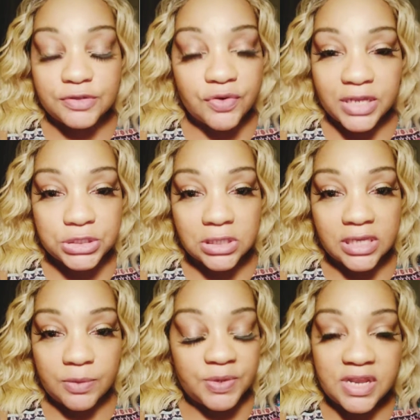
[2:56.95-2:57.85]

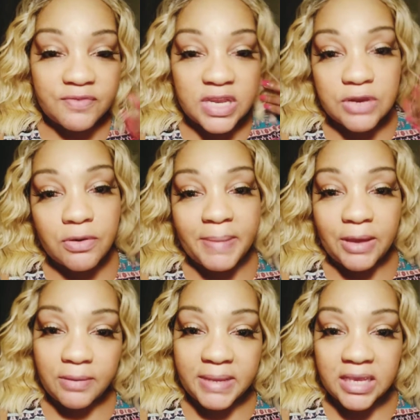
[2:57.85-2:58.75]
tragically and we never hear
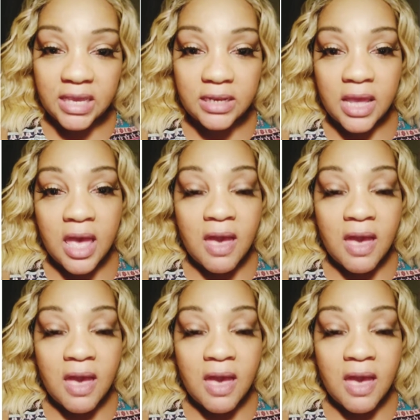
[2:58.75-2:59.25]
about him again.